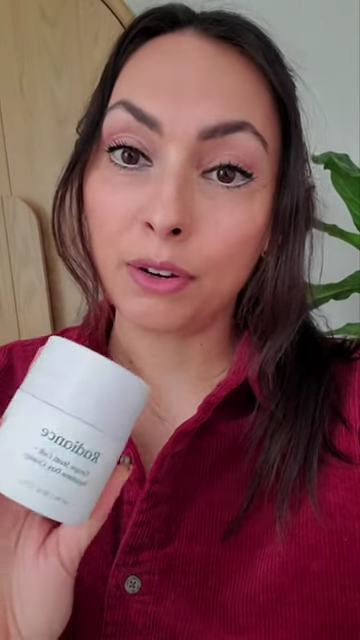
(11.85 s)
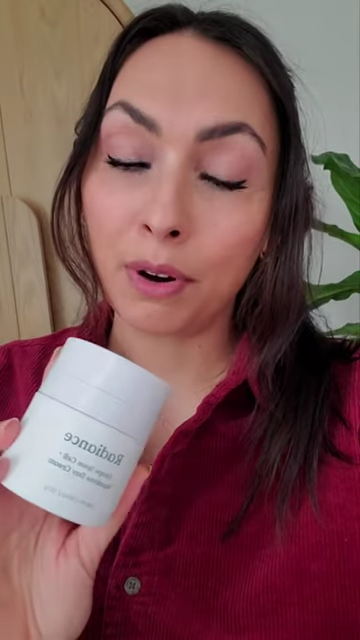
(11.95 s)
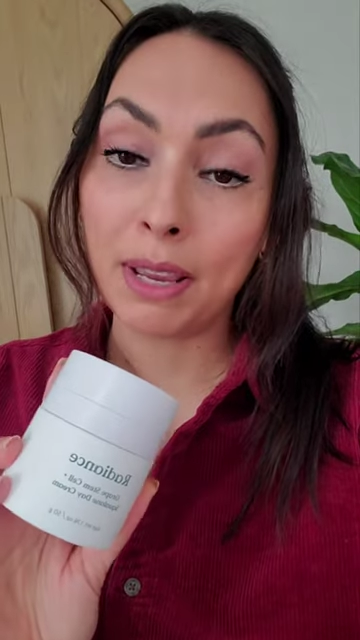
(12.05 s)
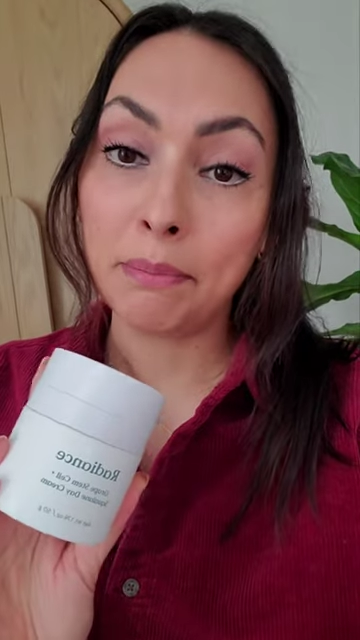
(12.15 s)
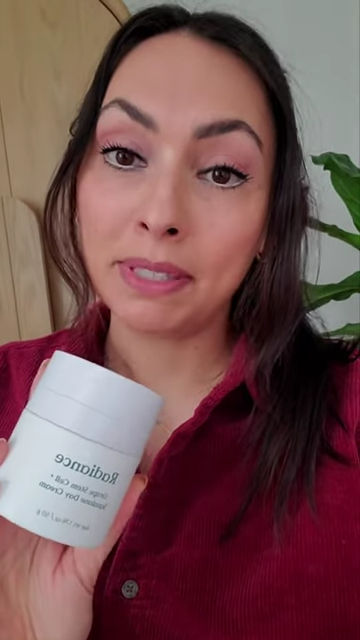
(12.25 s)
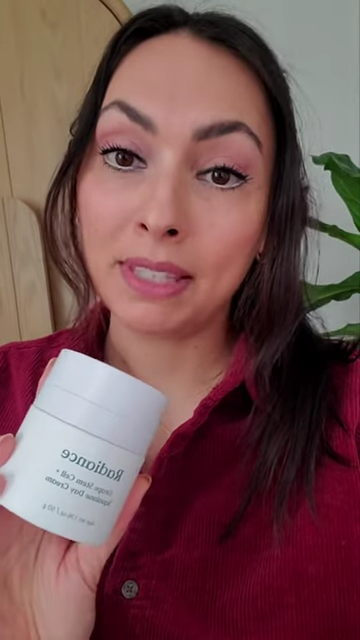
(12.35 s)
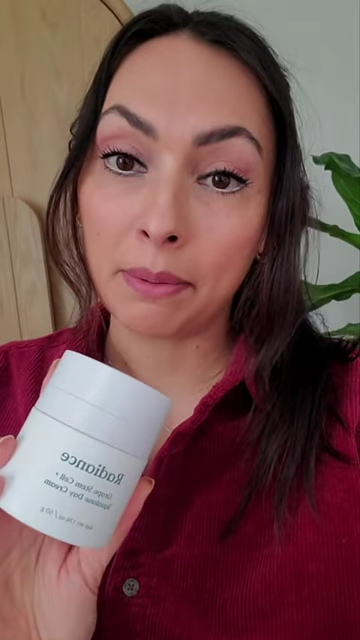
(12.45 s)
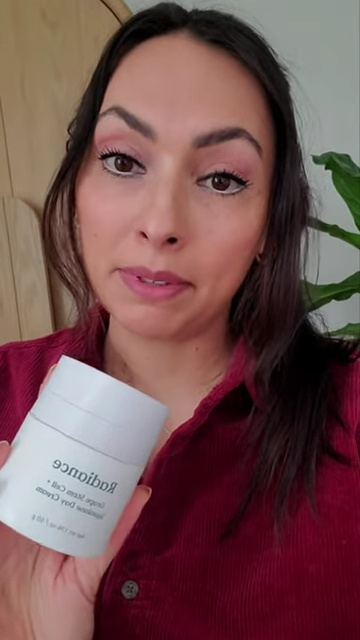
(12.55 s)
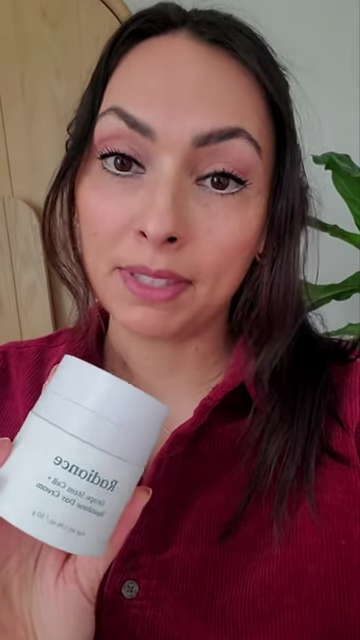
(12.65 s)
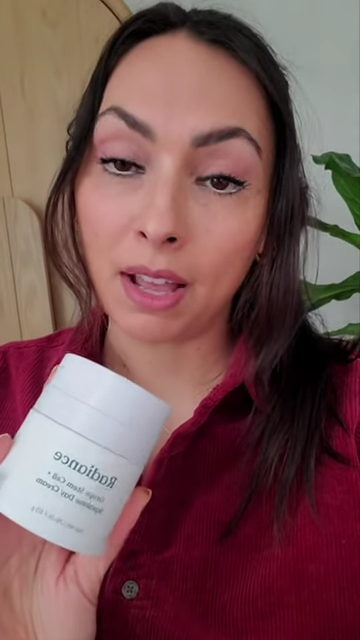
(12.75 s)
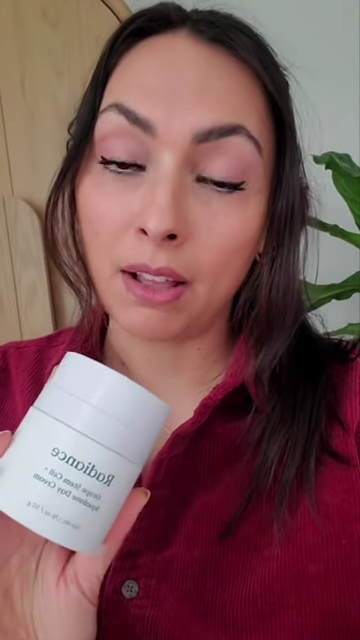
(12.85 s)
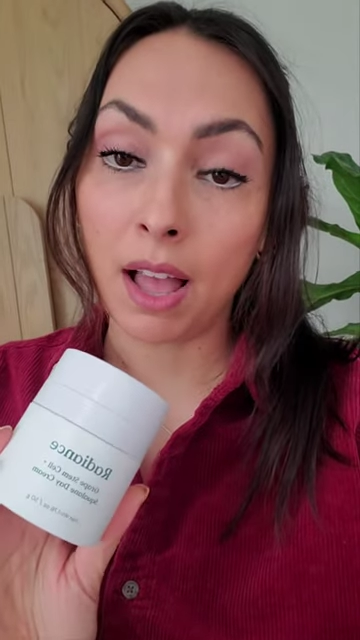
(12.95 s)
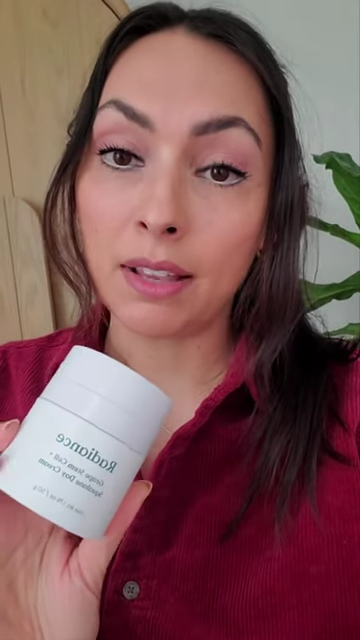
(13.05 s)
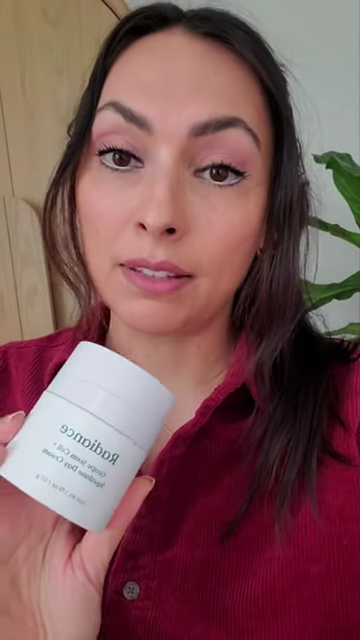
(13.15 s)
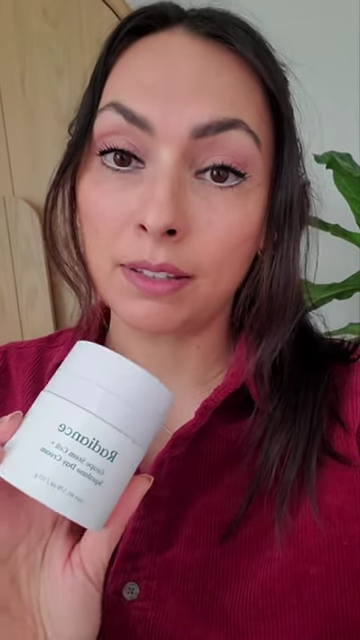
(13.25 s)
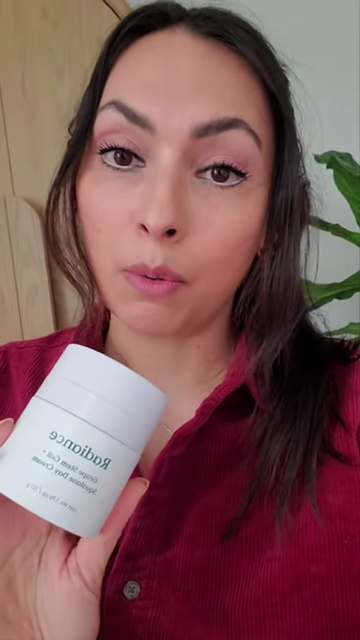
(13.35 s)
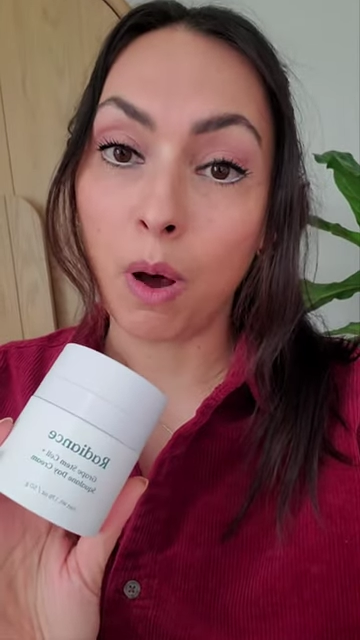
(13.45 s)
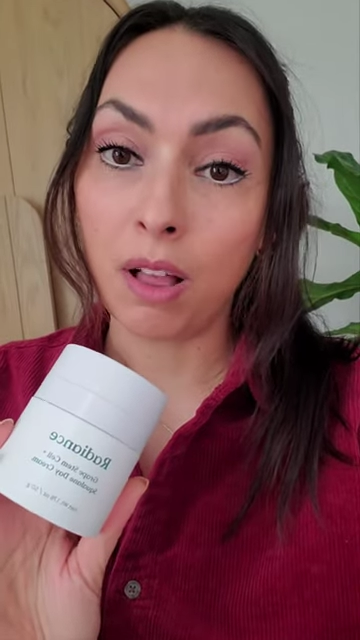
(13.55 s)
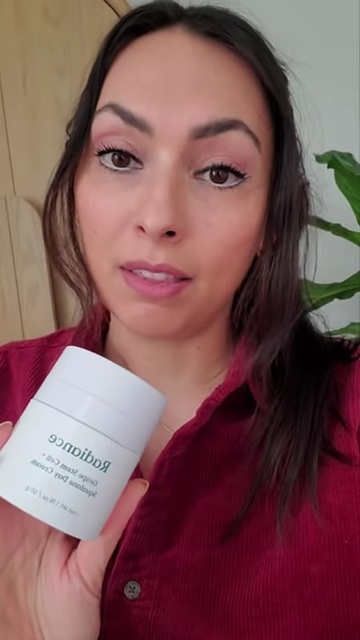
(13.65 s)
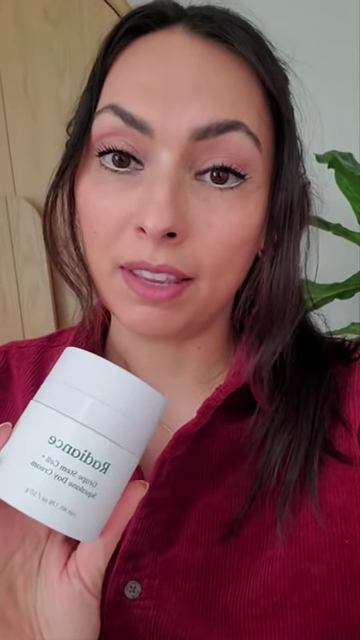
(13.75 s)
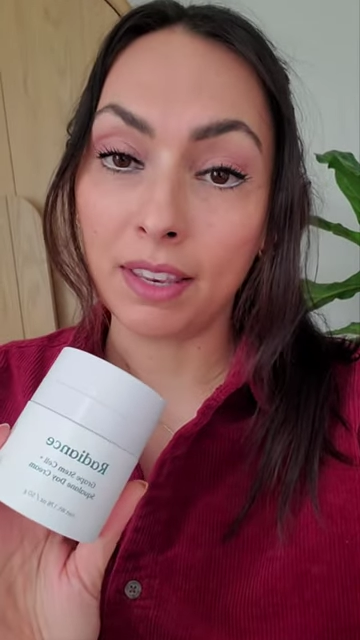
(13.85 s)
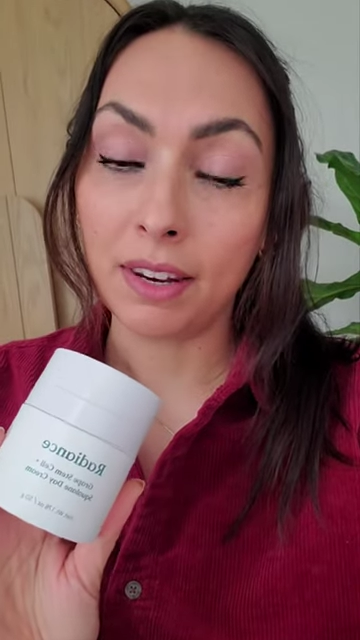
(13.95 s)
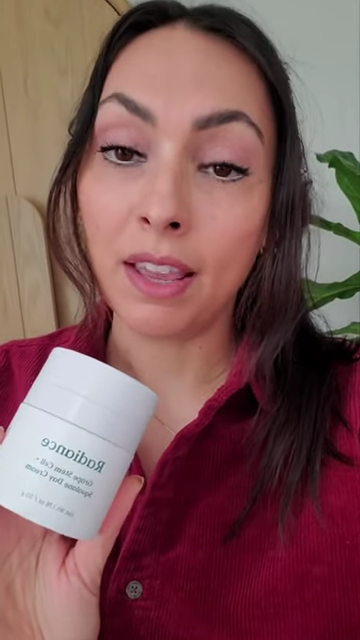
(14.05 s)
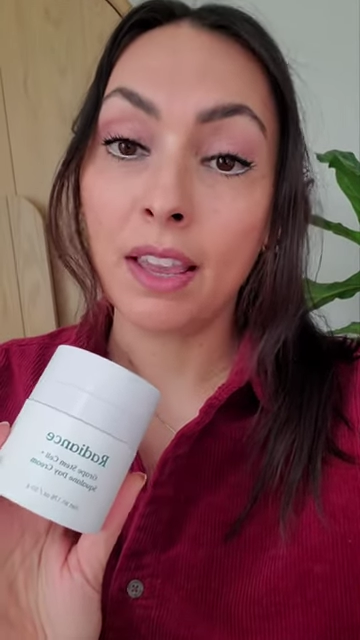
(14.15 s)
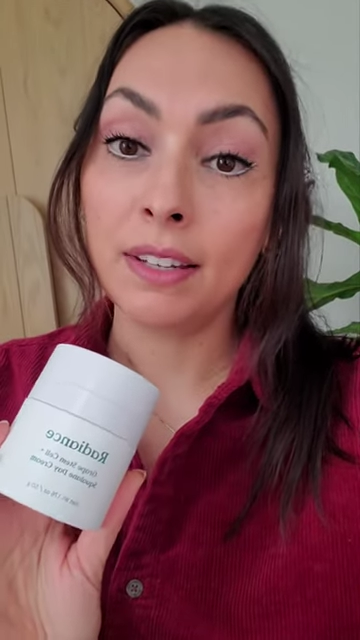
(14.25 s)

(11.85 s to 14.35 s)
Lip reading: Grape Stem Cell and Squalene